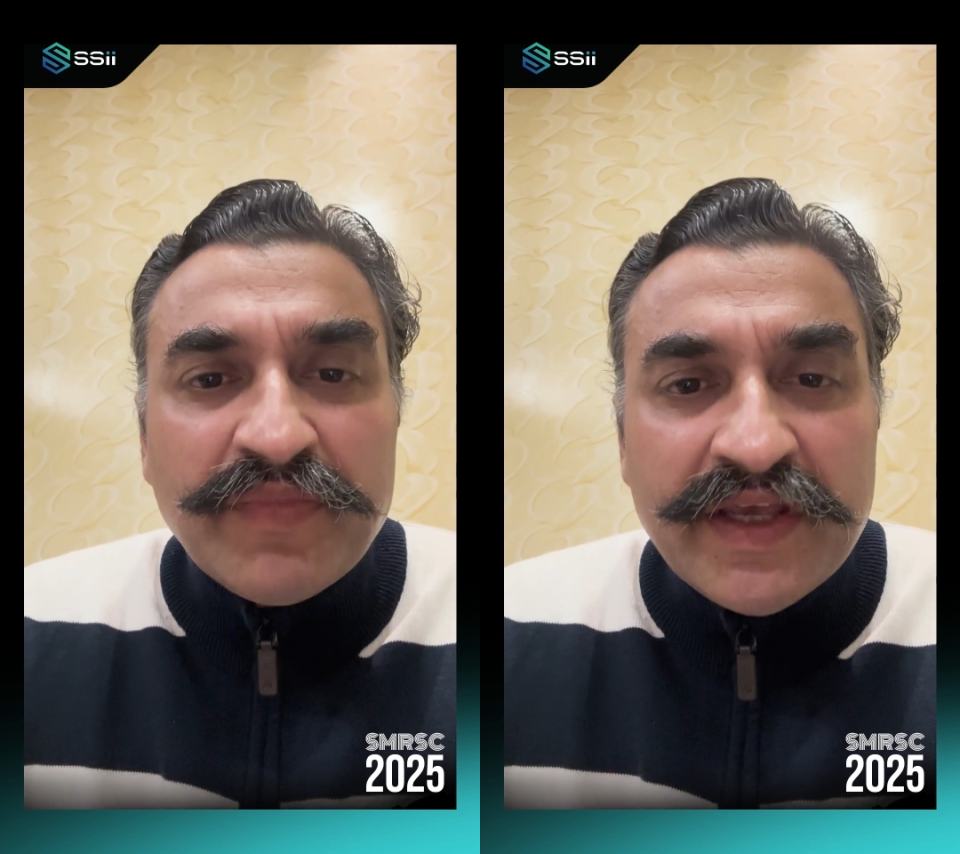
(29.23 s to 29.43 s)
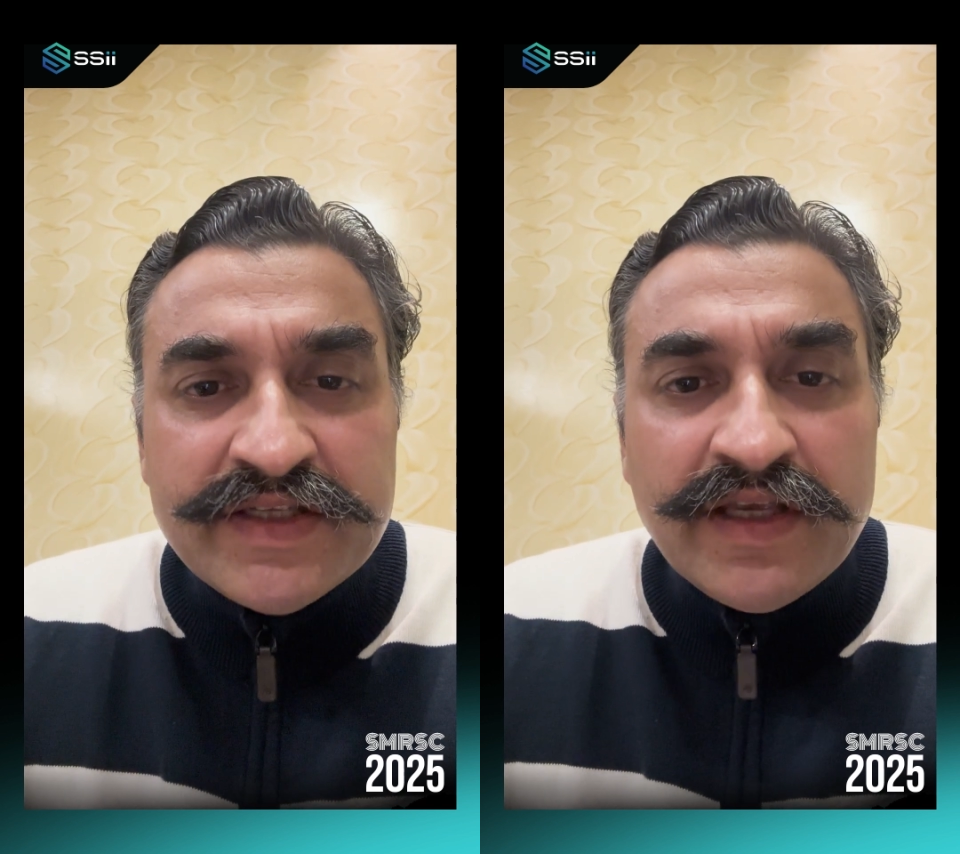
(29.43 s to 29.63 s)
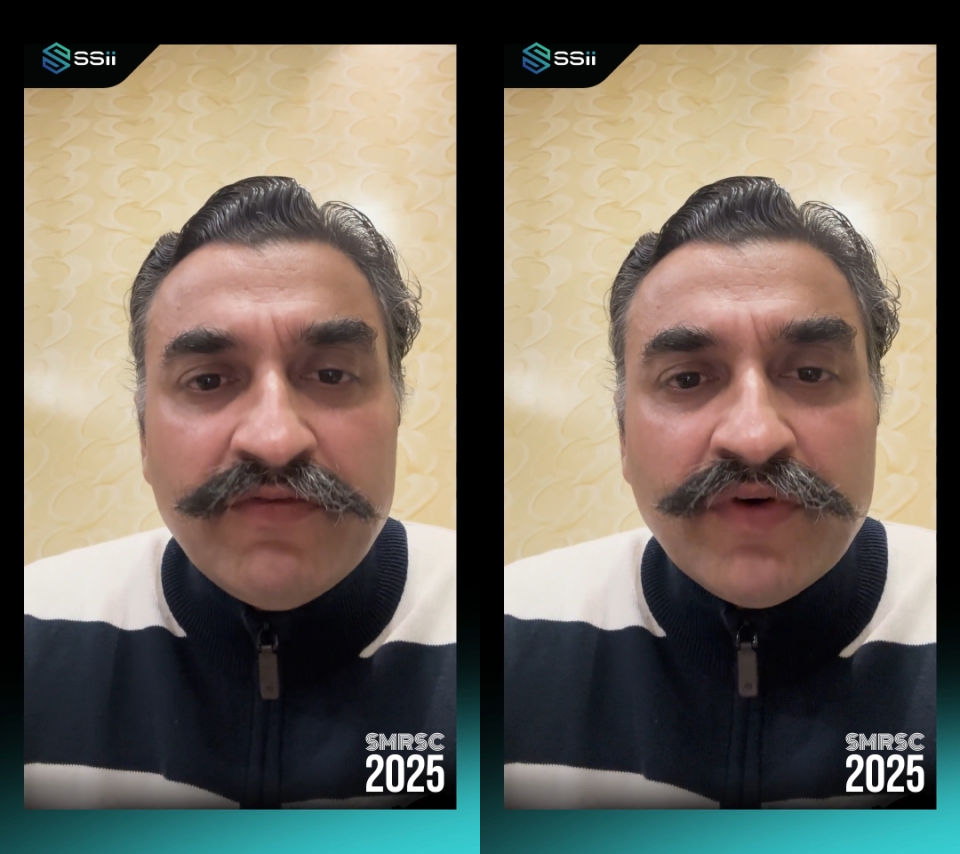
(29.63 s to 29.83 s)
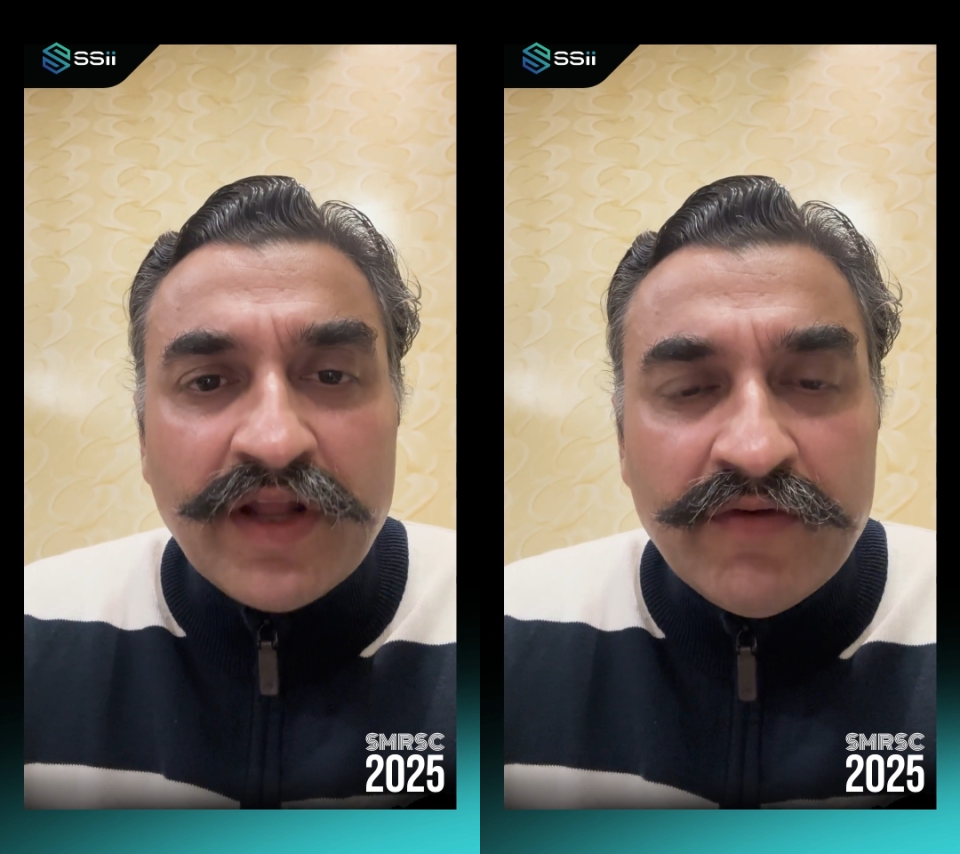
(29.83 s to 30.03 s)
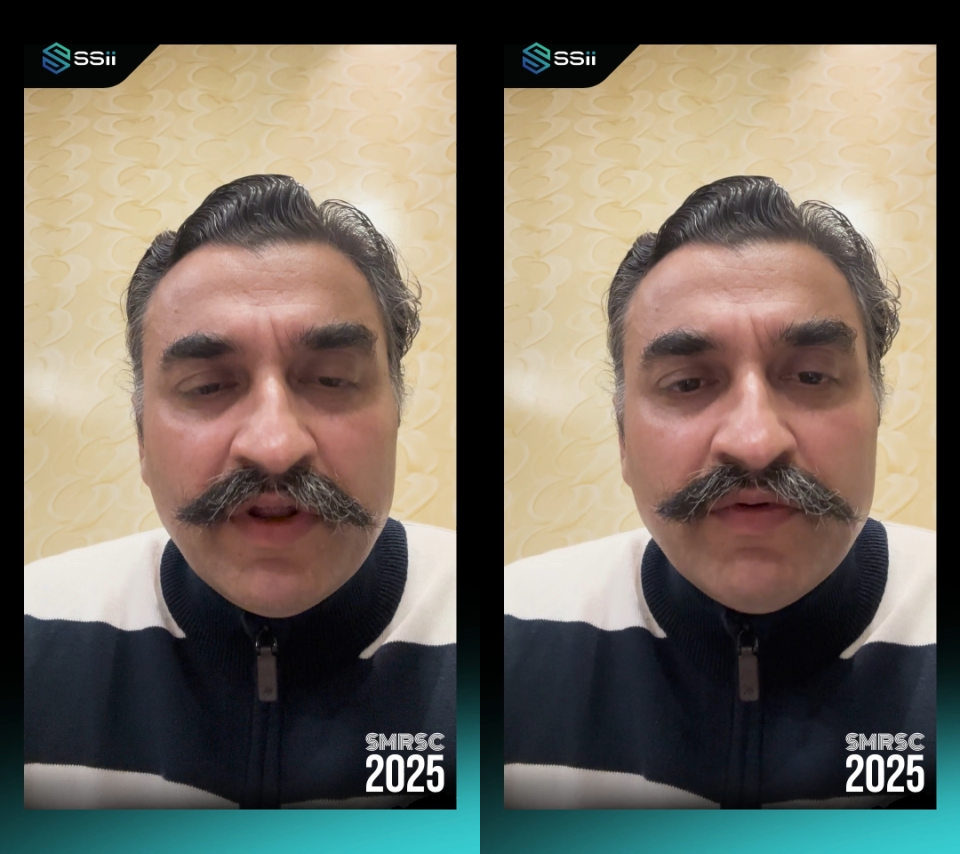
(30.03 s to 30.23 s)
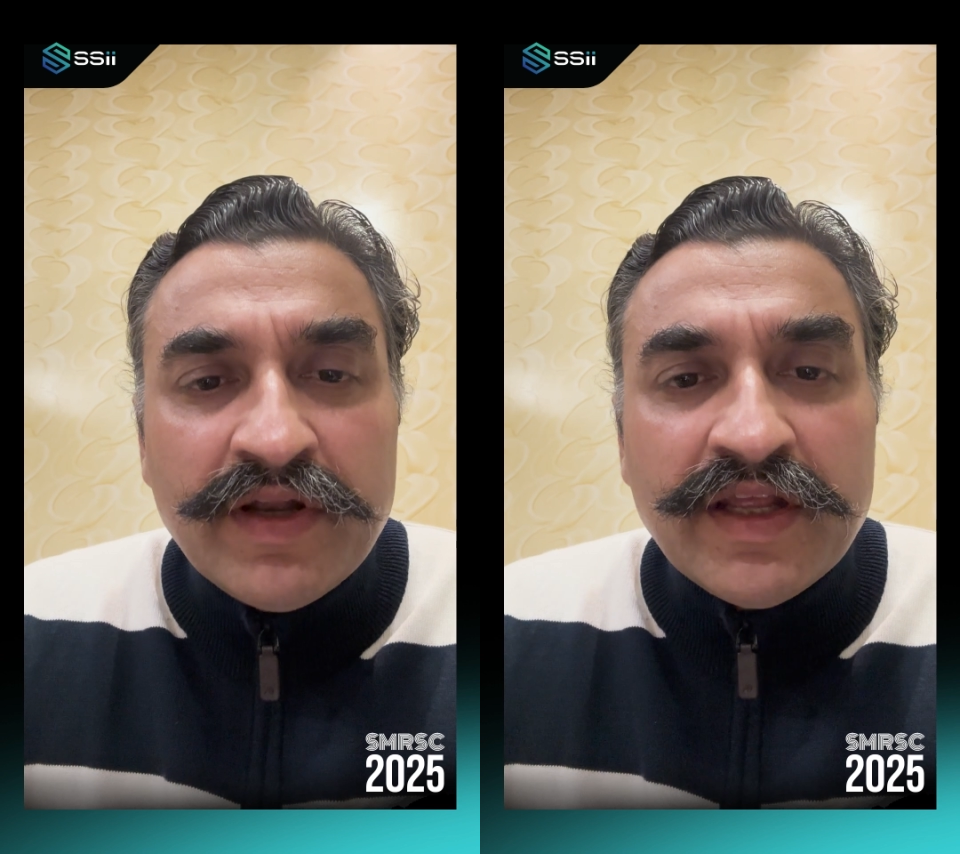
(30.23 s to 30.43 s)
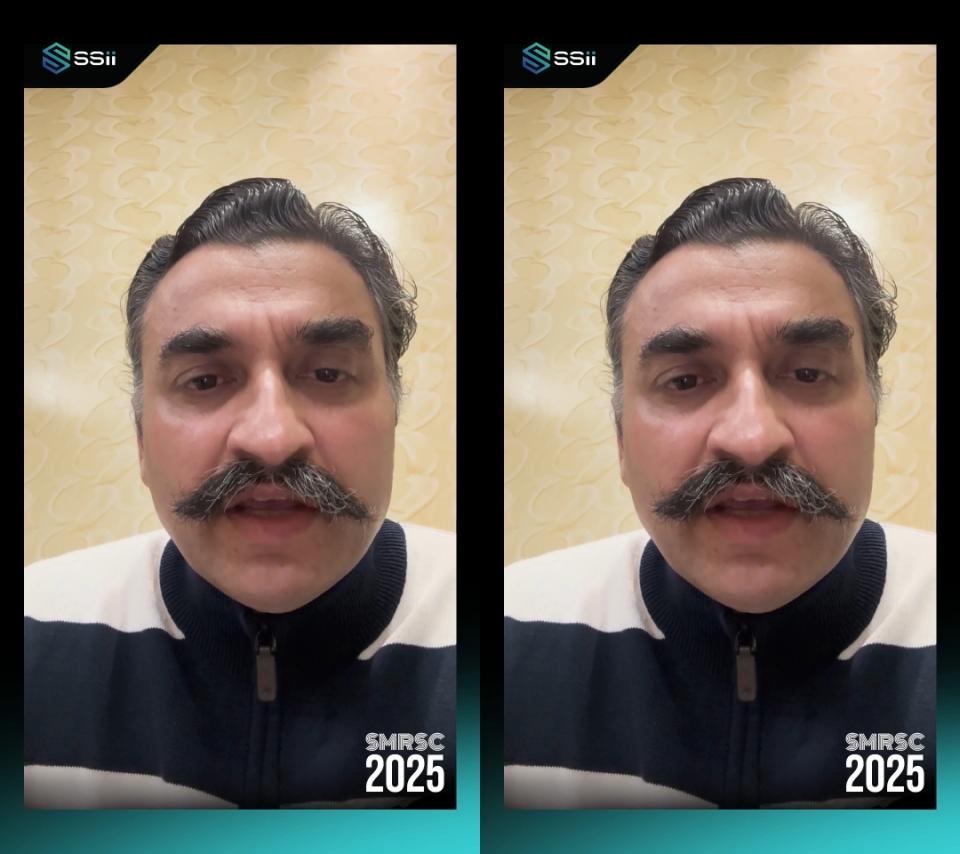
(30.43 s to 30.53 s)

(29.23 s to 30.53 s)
easy for everyone